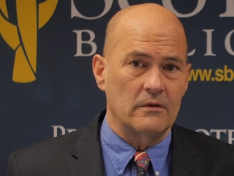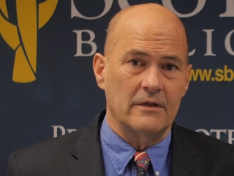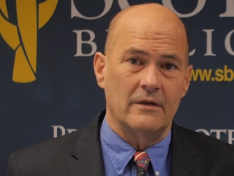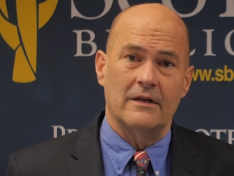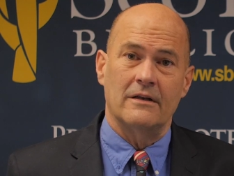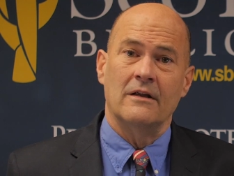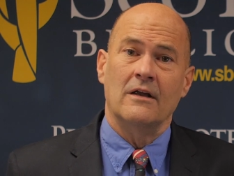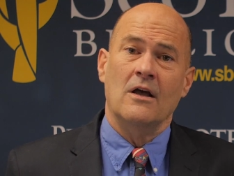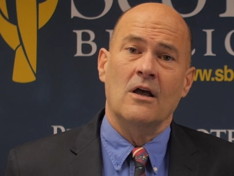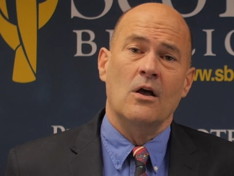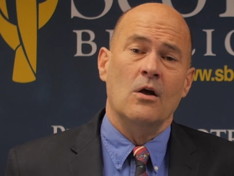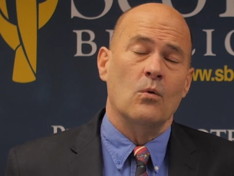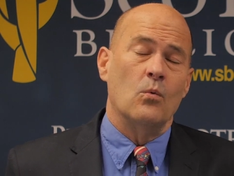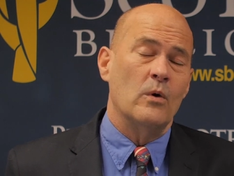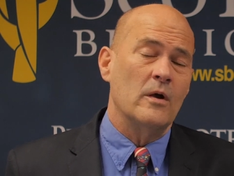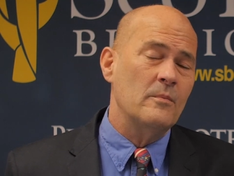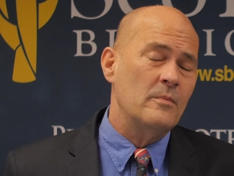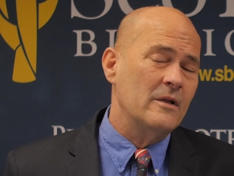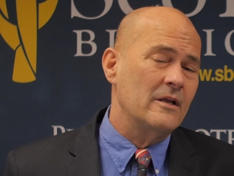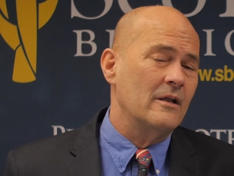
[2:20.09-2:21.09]
And
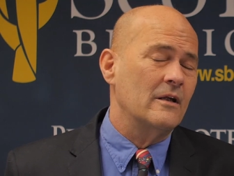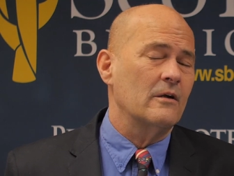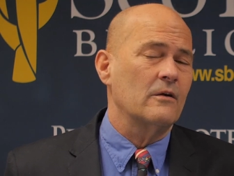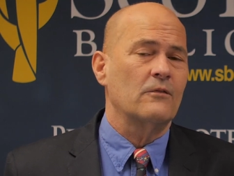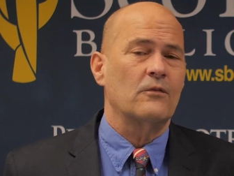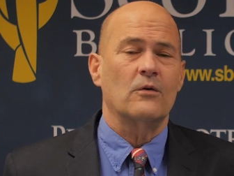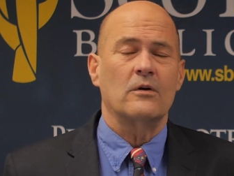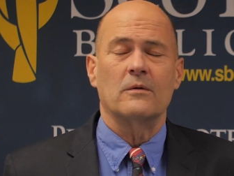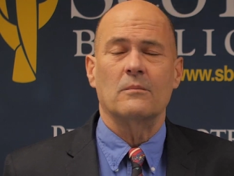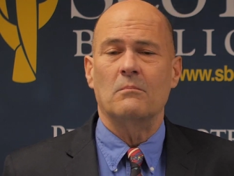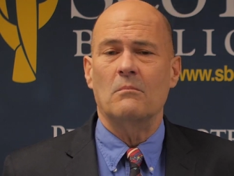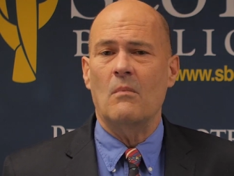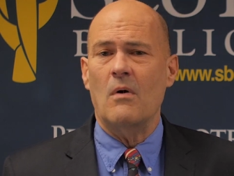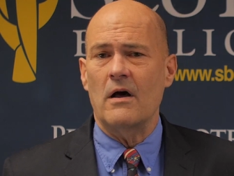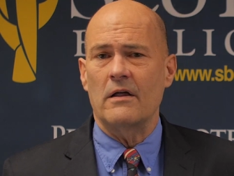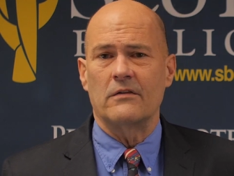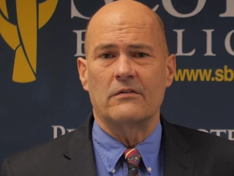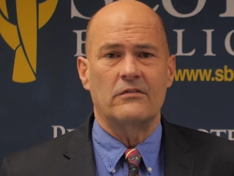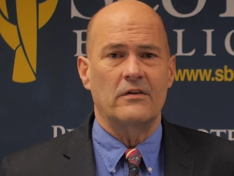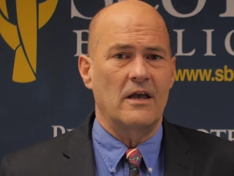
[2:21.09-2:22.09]
we've been hearing for
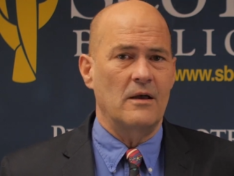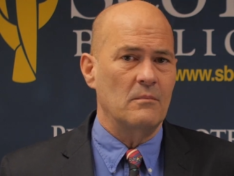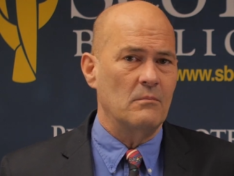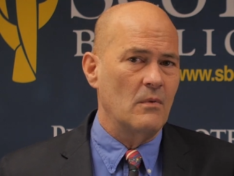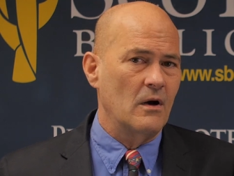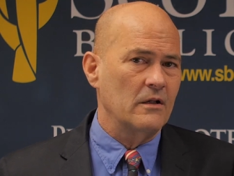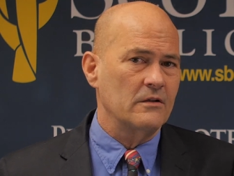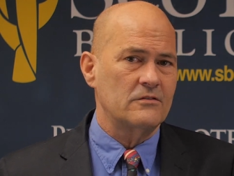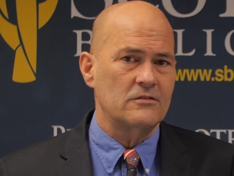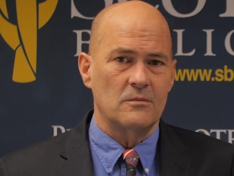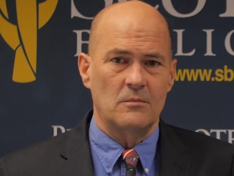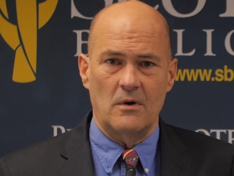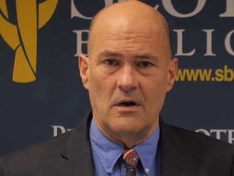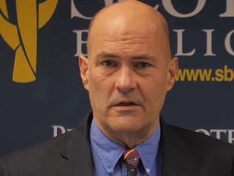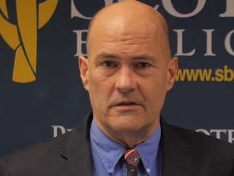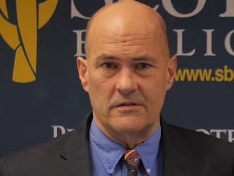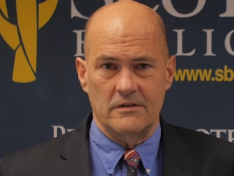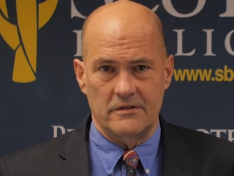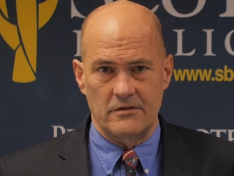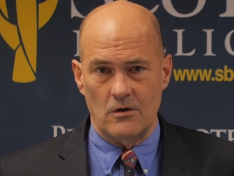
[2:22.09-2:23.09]
months and months and
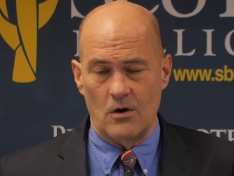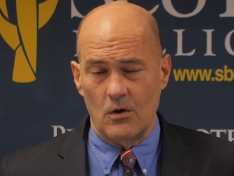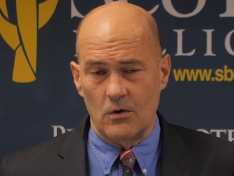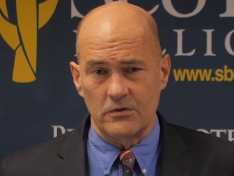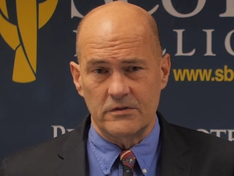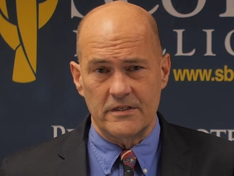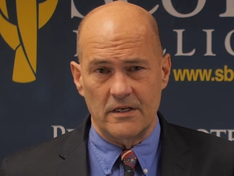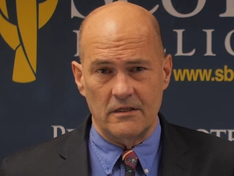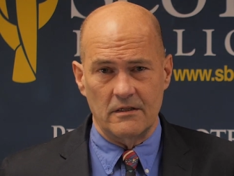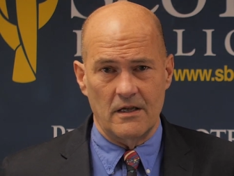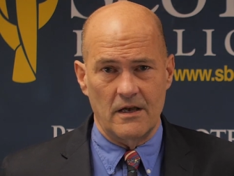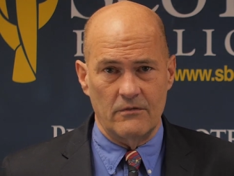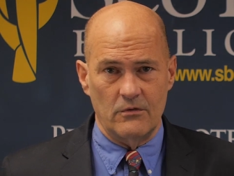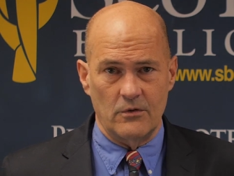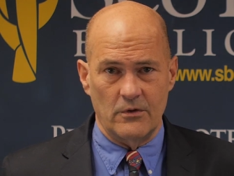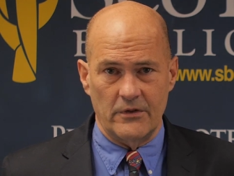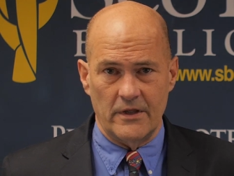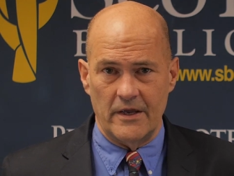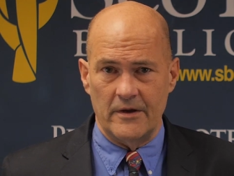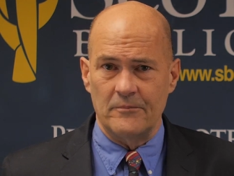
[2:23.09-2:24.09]
months at the wholesale
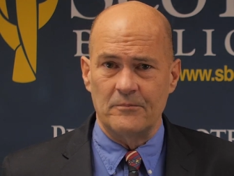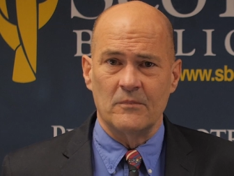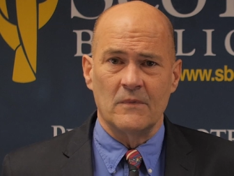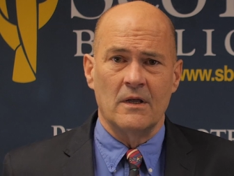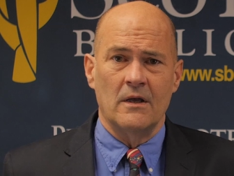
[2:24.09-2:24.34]
level that